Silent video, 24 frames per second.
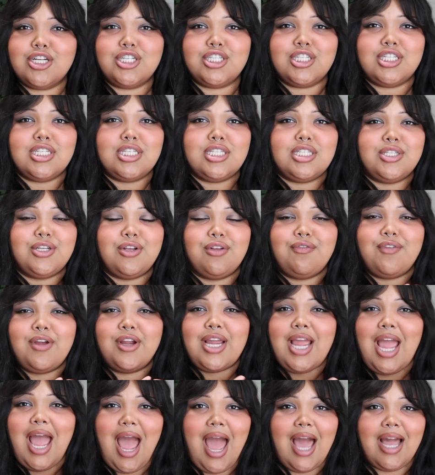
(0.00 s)
She's still
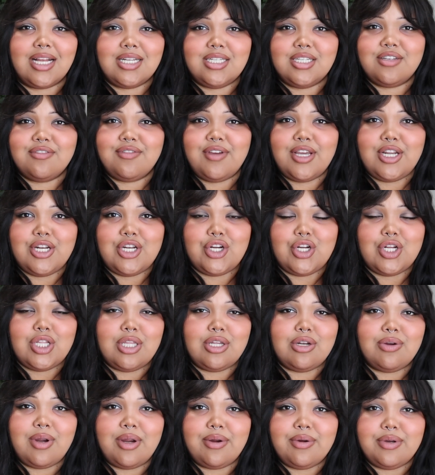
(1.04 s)
very active in her
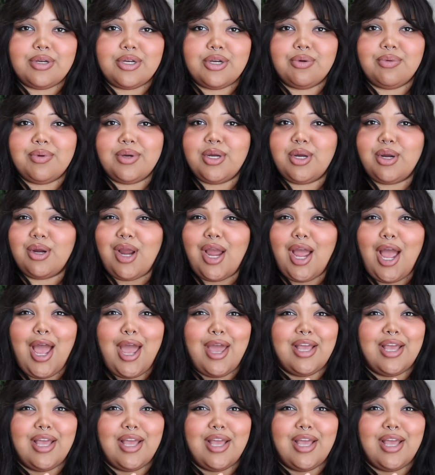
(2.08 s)
literary career.